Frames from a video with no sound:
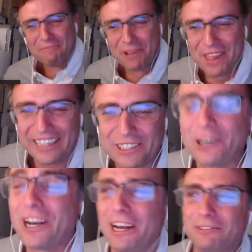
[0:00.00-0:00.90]
but that's
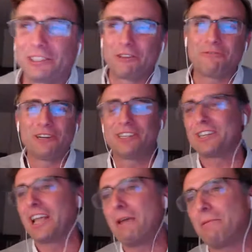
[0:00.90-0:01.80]
good enough. So the
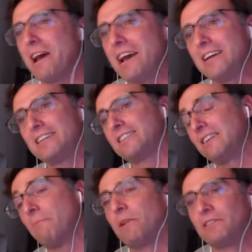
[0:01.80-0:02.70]
first KPI is
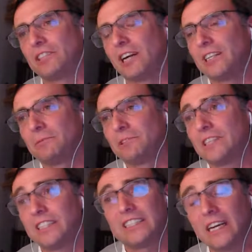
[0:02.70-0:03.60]
number of startups.
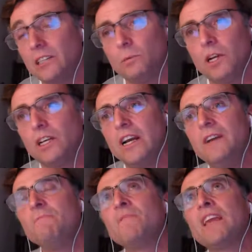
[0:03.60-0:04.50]
The second one
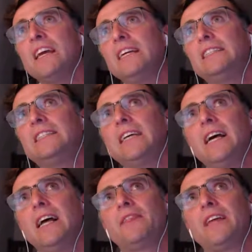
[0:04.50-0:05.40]
is
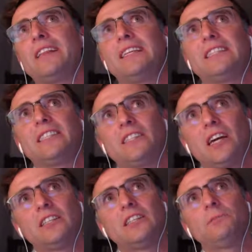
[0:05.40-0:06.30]
that the
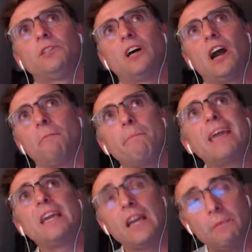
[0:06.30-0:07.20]
startups are
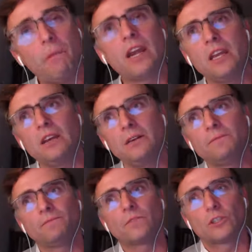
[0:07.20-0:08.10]
making money.
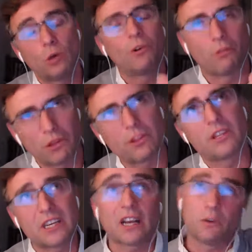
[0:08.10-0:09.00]
So no,
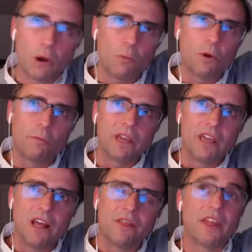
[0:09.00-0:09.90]
the second one would
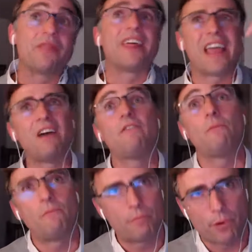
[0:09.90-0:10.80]
be that they have
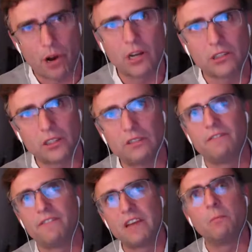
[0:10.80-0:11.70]
a product, a
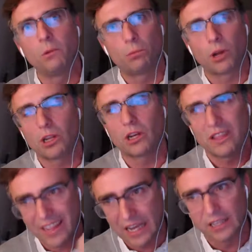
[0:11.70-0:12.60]
viable product
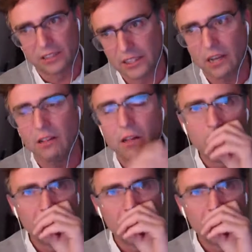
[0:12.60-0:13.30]
that they can sell